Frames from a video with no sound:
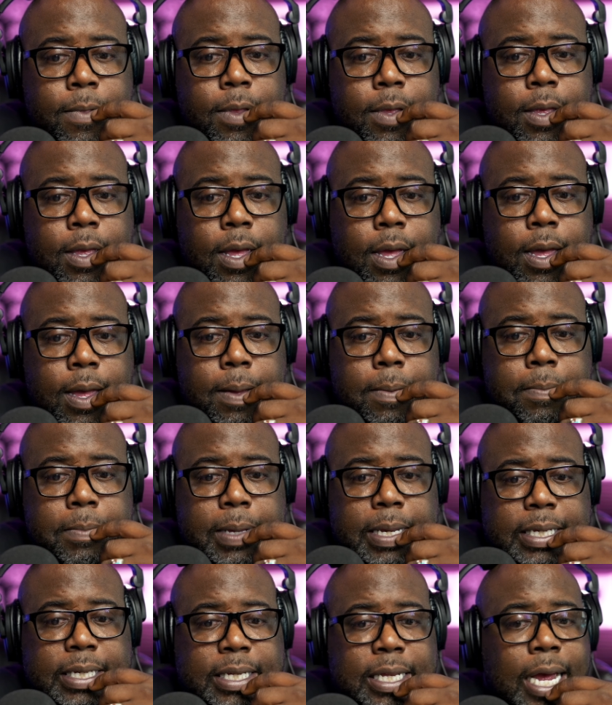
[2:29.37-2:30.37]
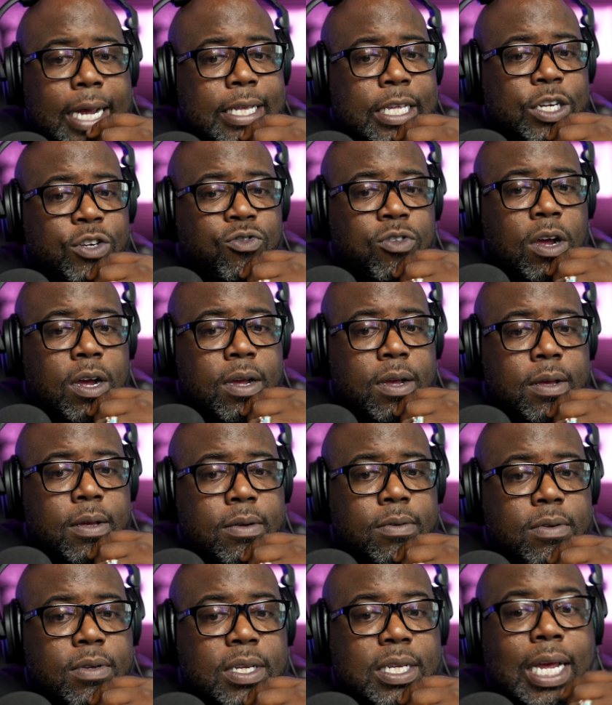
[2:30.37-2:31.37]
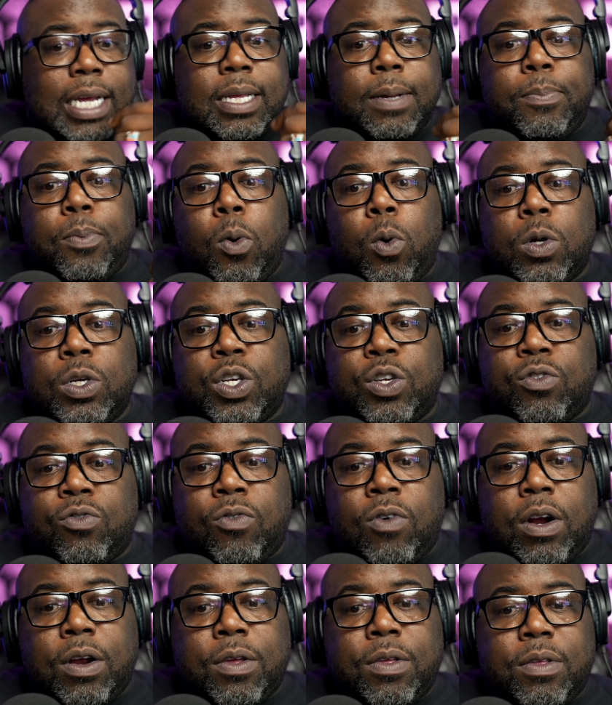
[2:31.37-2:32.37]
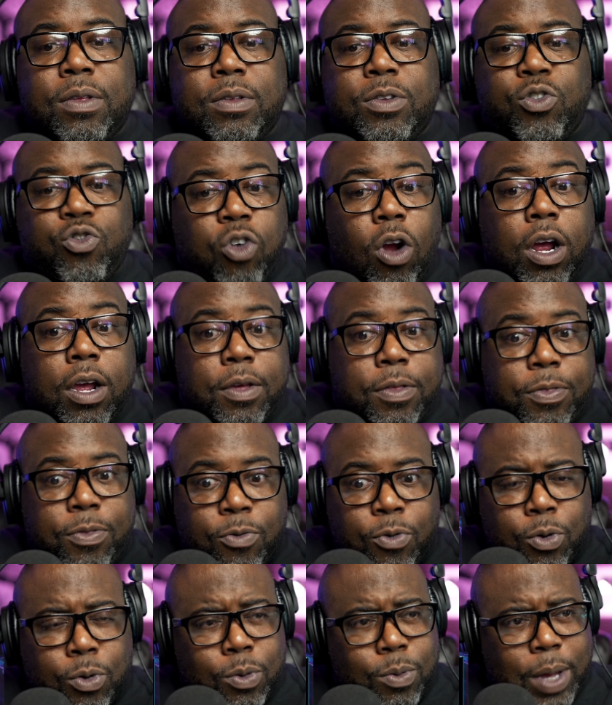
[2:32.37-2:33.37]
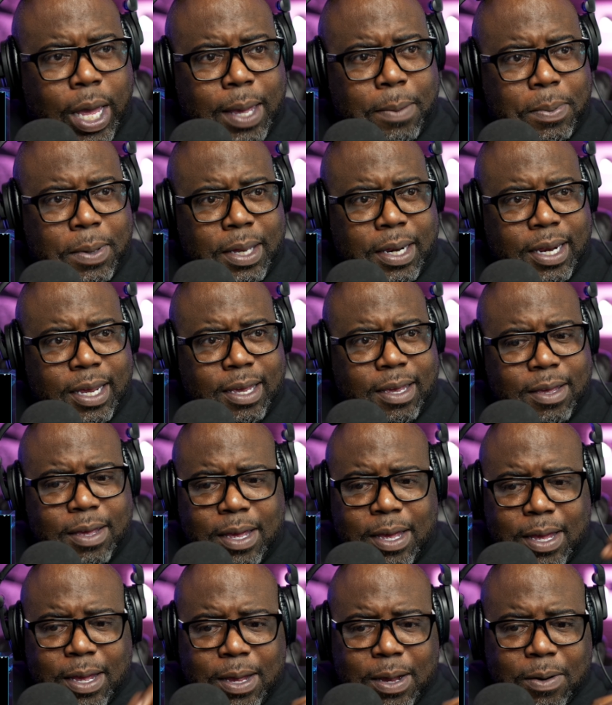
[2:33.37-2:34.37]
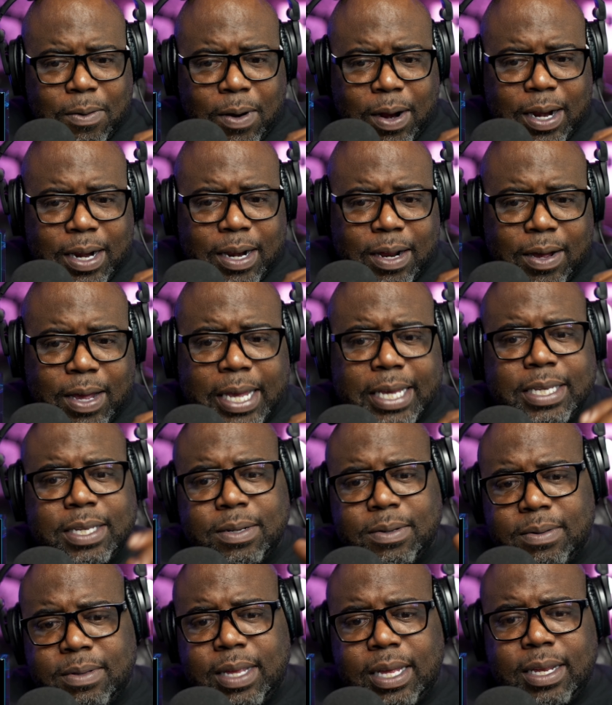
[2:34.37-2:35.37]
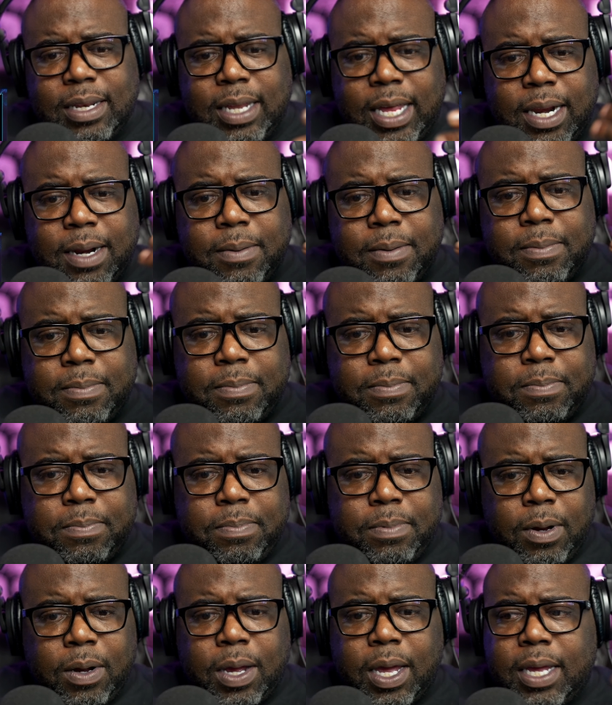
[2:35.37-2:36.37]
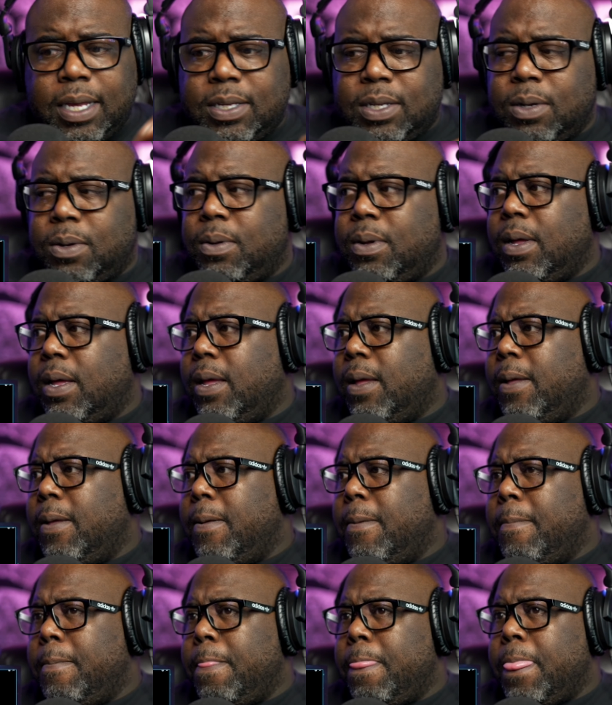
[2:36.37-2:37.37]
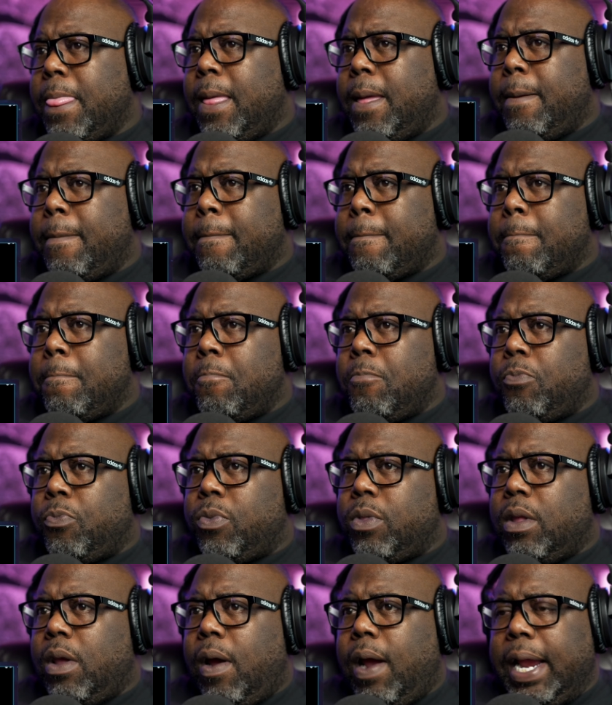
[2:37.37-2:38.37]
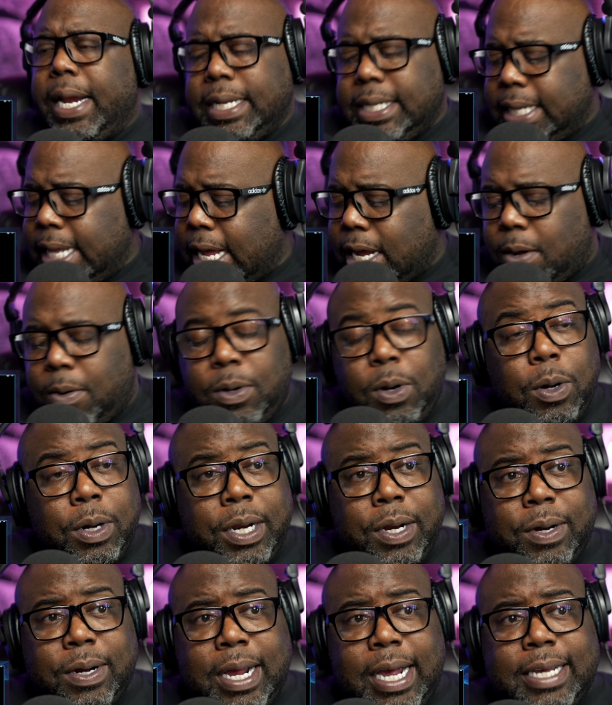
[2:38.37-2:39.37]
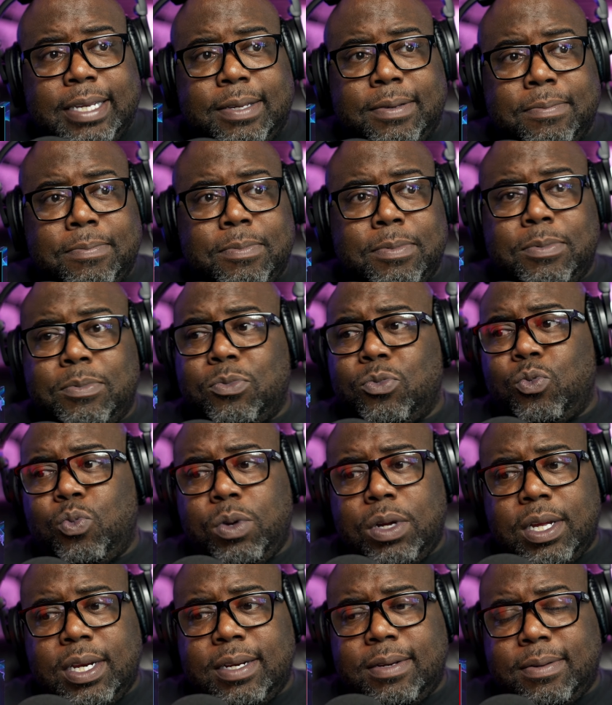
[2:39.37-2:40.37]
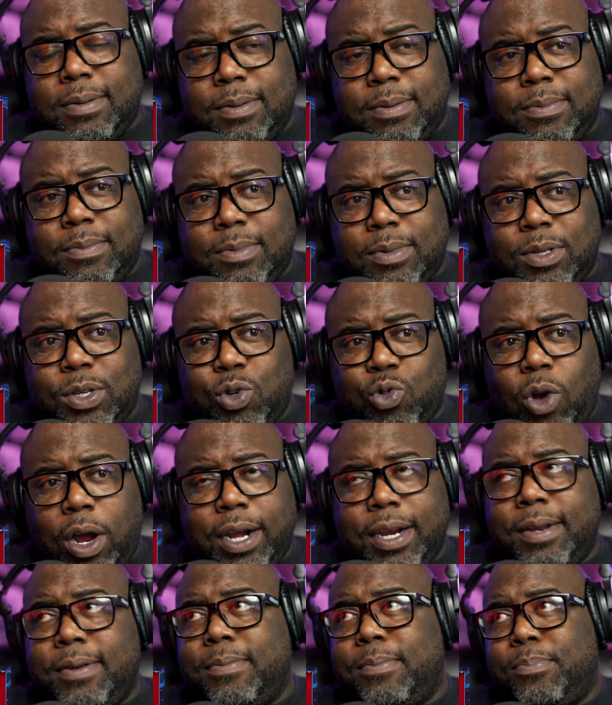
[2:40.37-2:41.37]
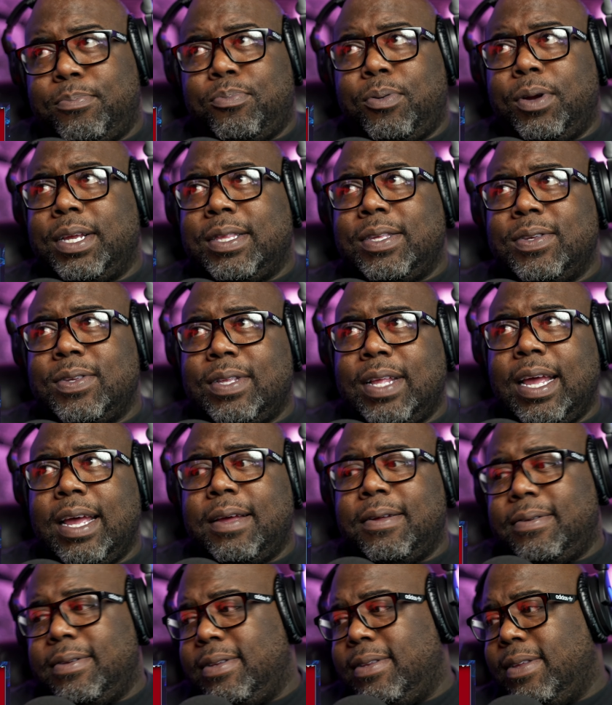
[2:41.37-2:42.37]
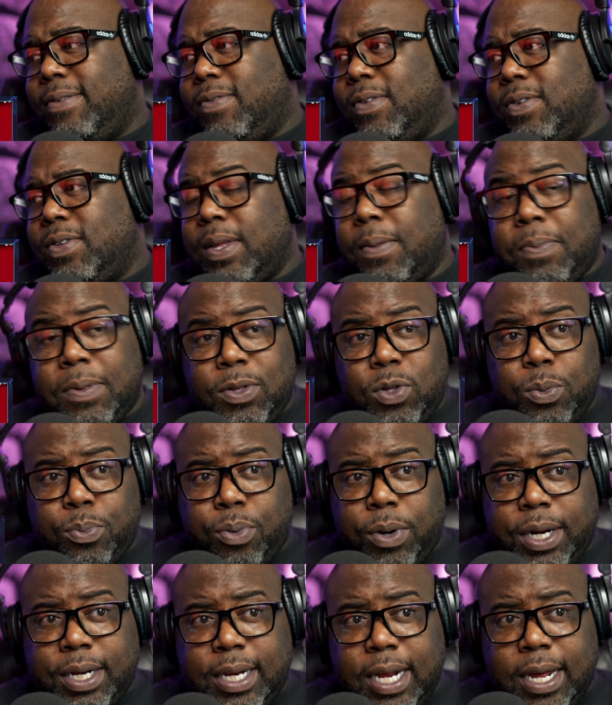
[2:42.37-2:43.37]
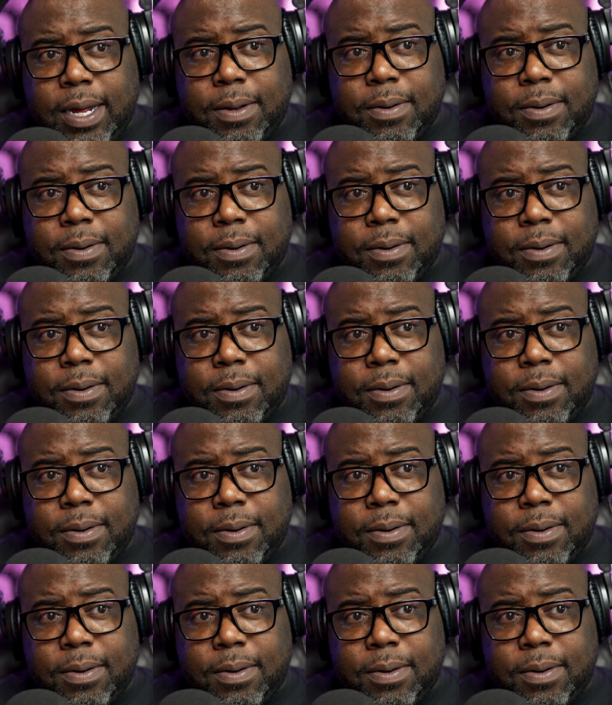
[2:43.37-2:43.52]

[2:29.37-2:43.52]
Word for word: Um, slide the truck, slide the Porsche truck truck through APD, right? Okay, so of uh, okay, so all right, there's a lot going on here, guys. We're gonna try to break this down. If there's something to break down.